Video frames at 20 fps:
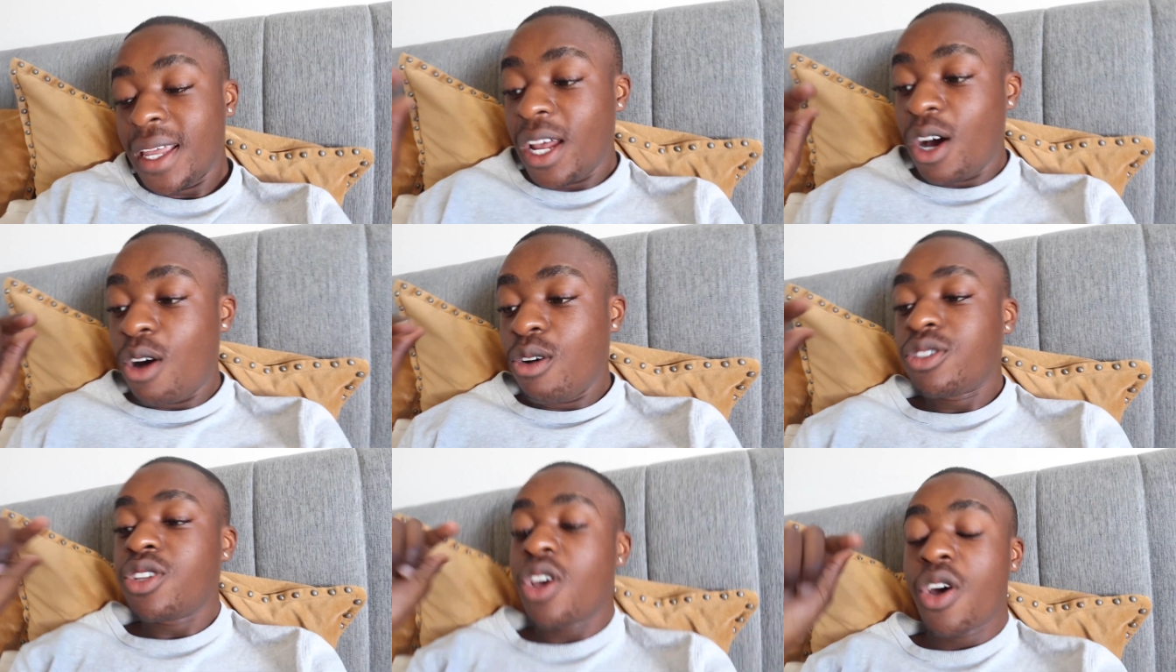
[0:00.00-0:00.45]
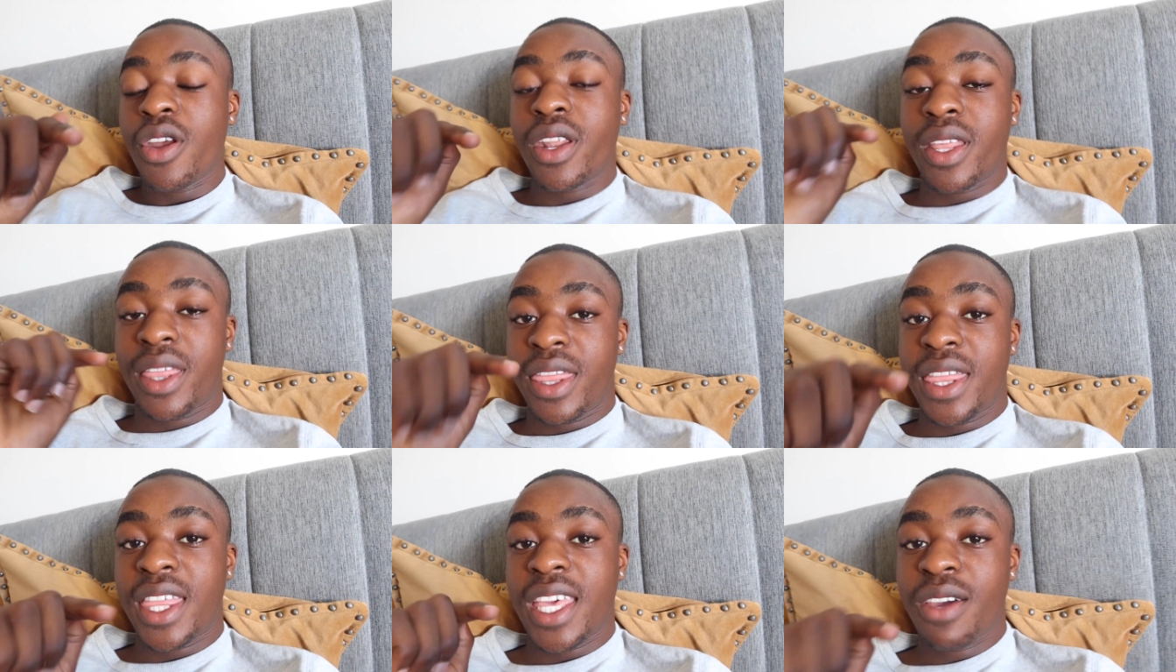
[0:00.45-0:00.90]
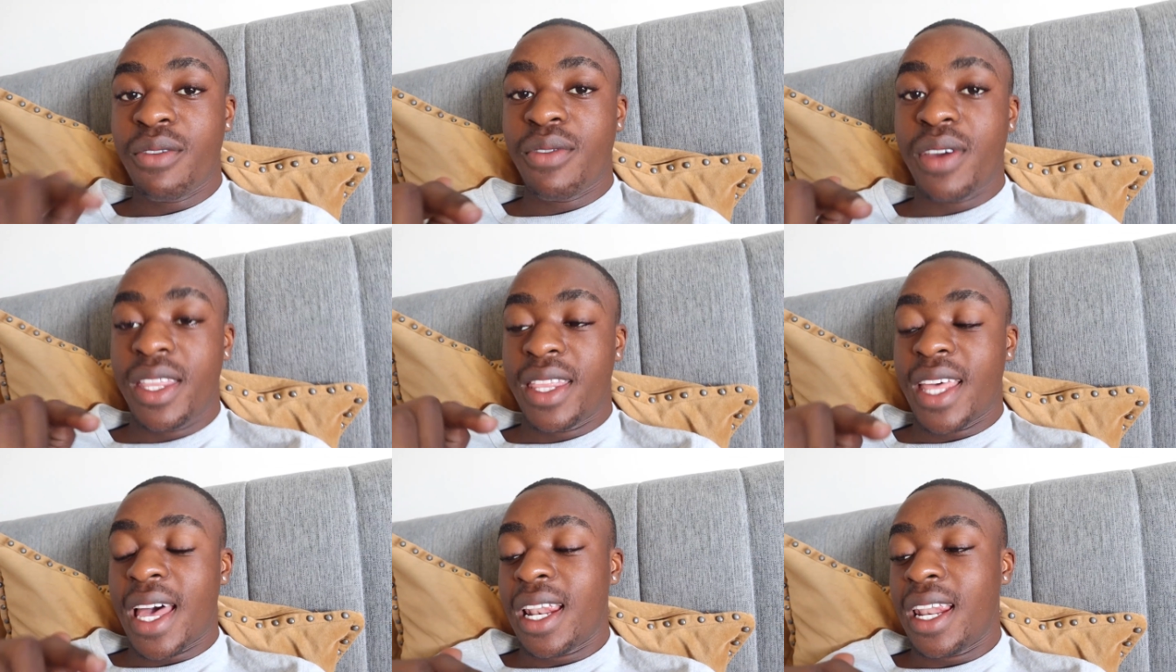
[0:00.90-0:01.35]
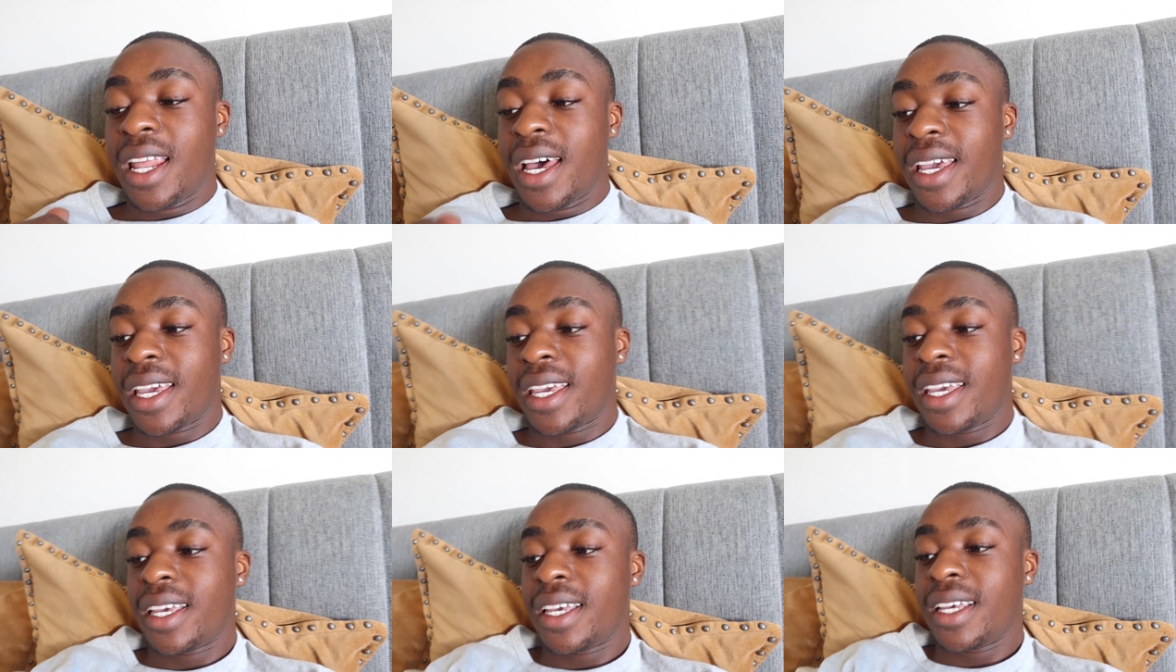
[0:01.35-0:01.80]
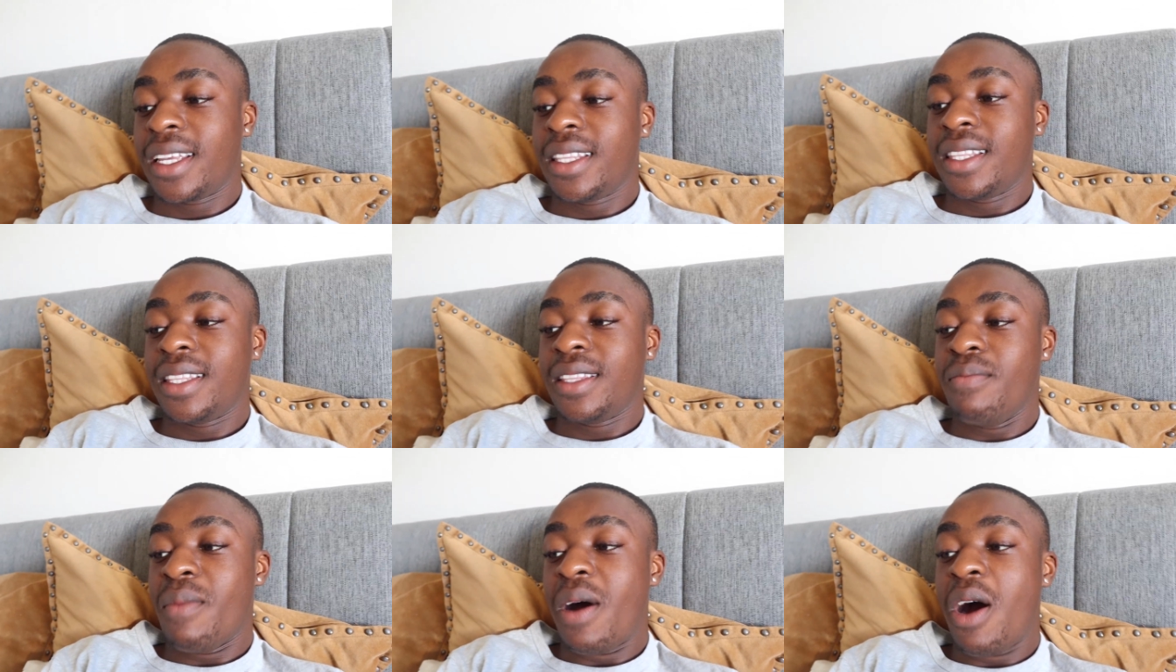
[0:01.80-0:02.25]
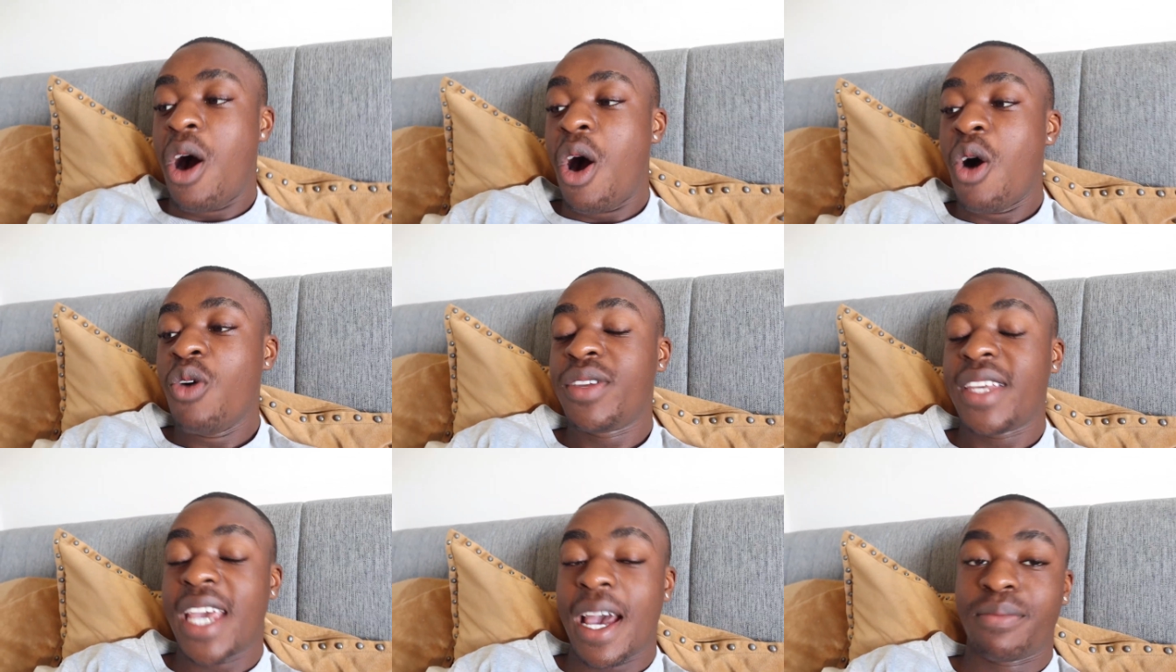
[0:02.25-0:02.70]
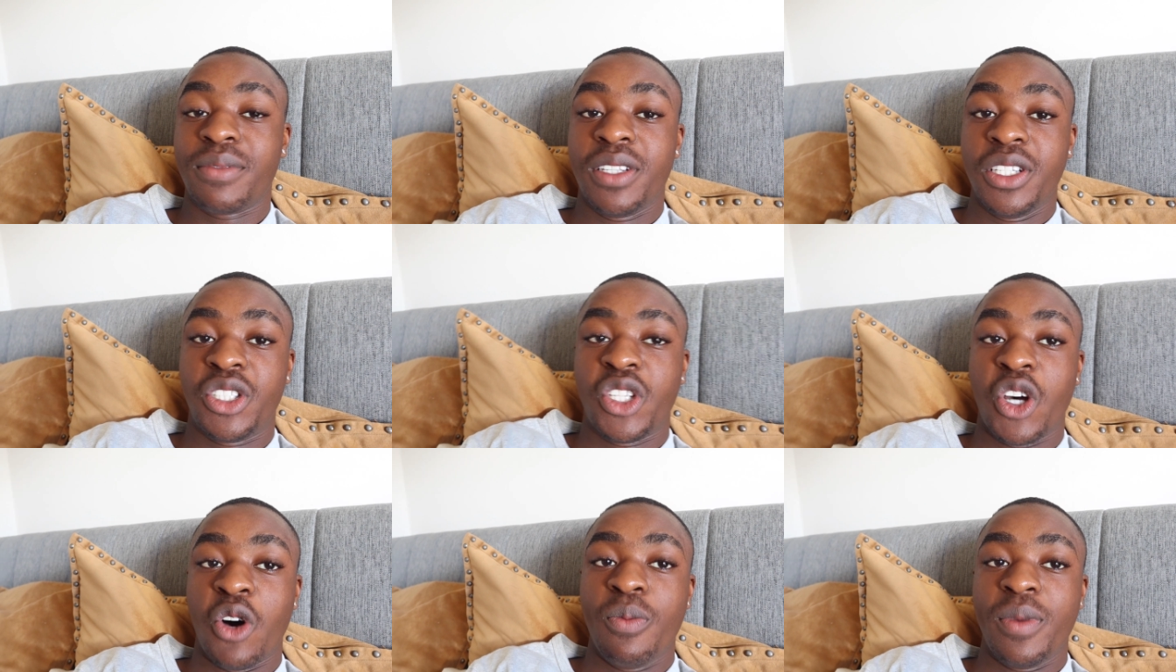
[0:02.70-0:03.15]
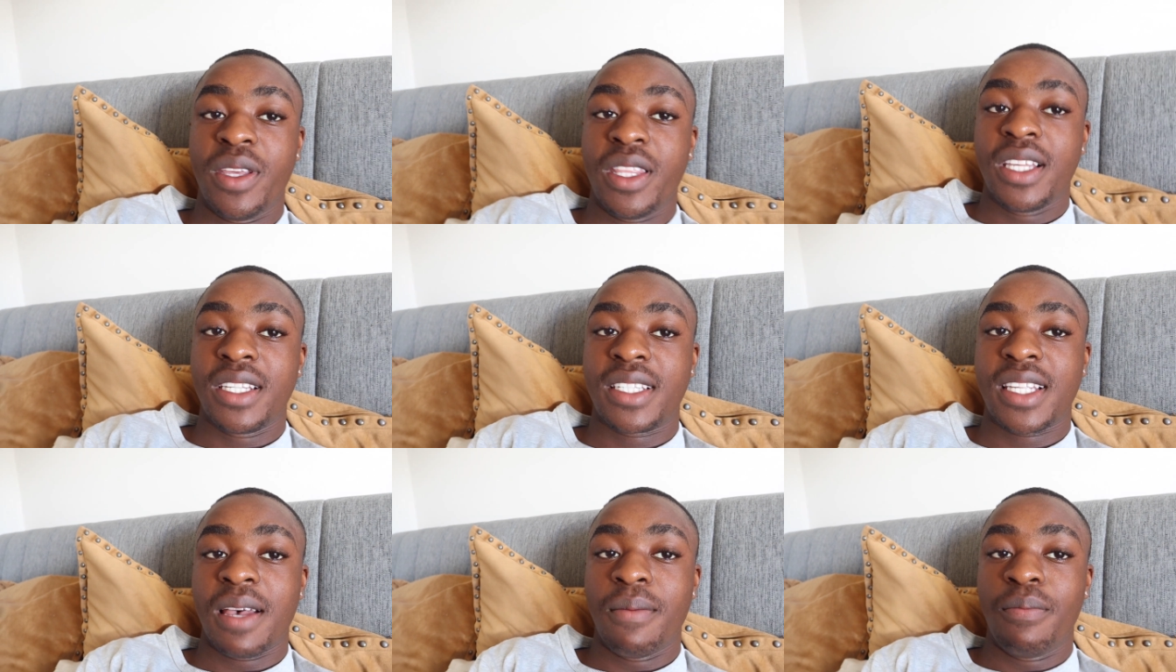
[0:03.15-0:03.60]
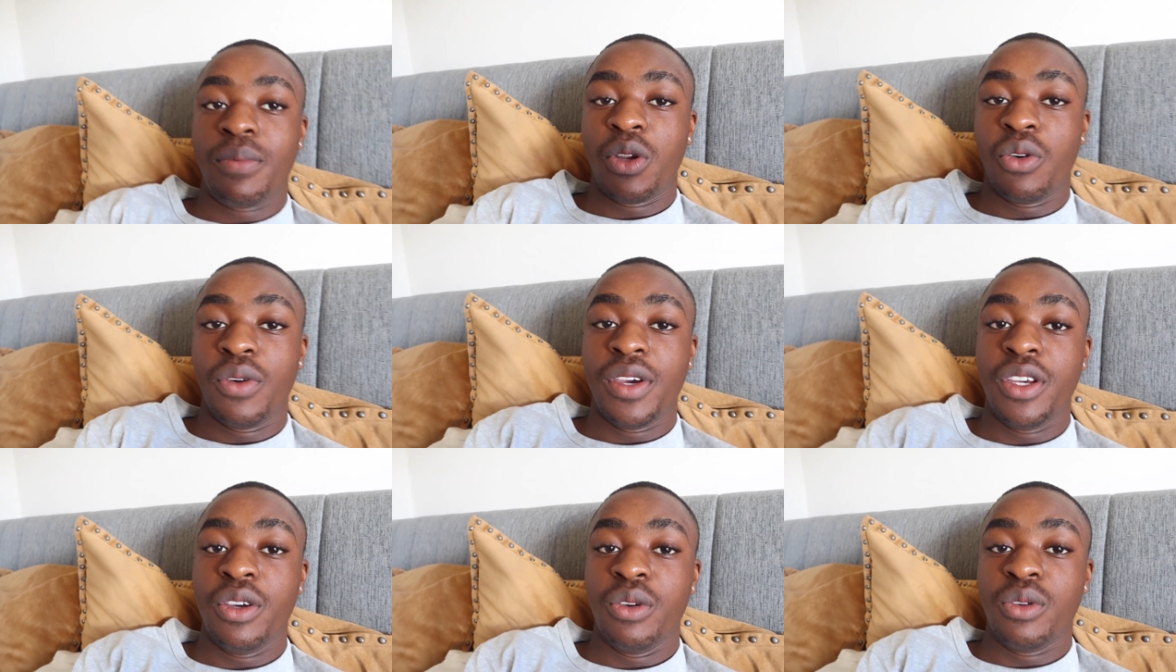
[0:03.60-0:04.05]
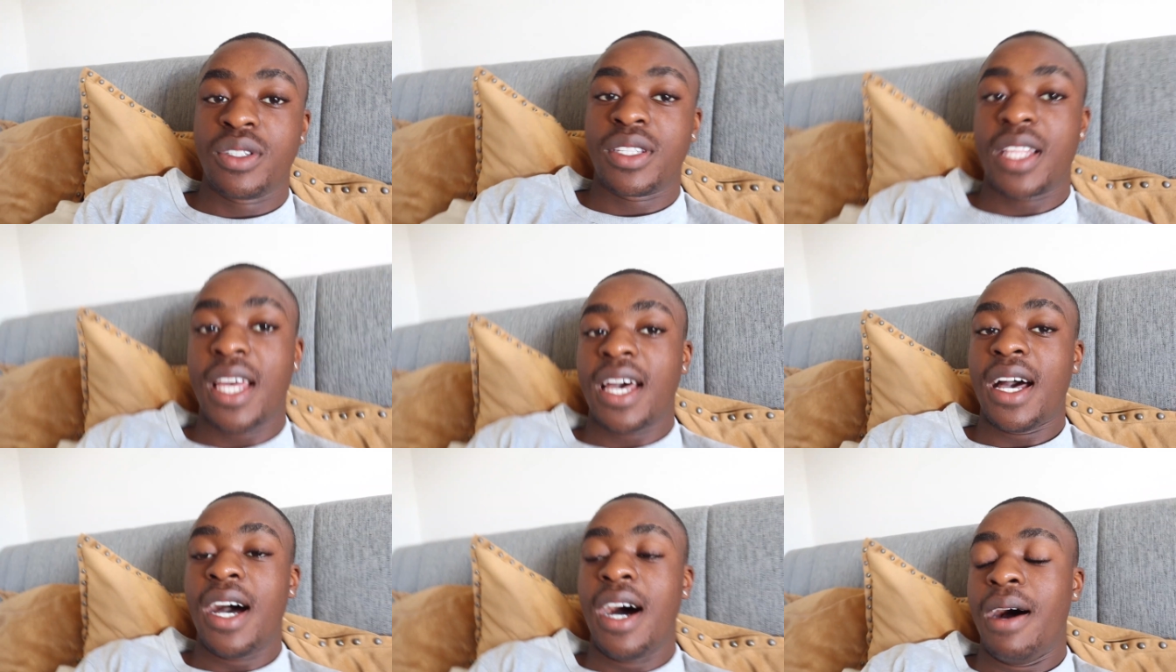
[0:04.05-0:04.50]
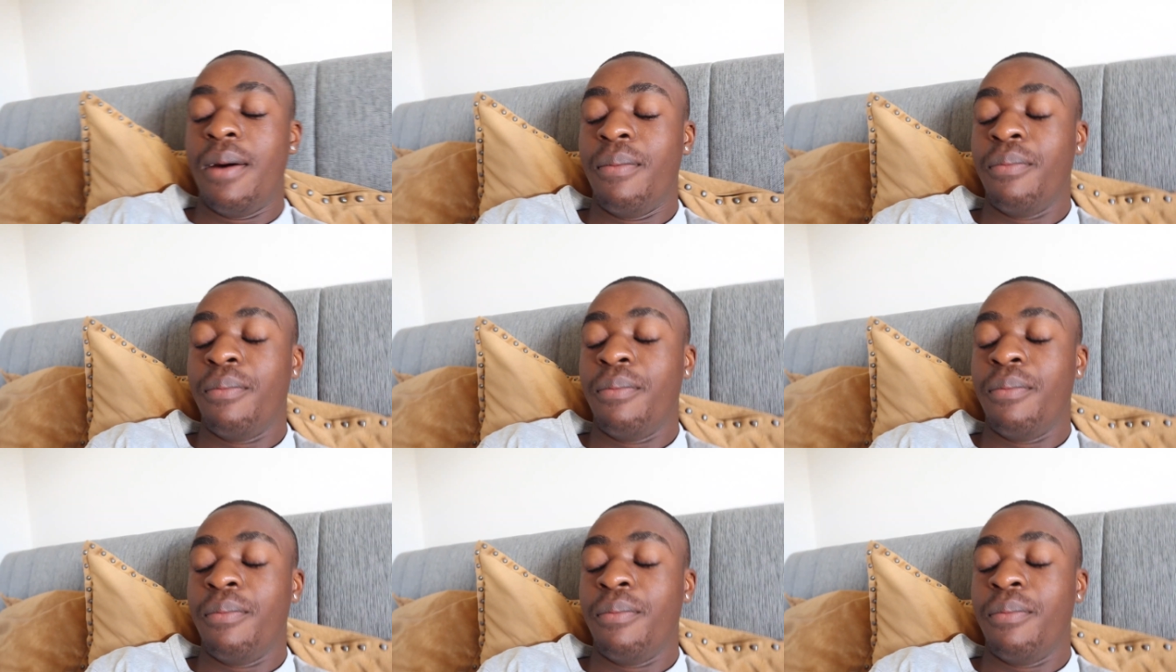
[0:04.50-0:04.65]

And I also heard a theory that, like, my old captain told me this at Blue Eagles, that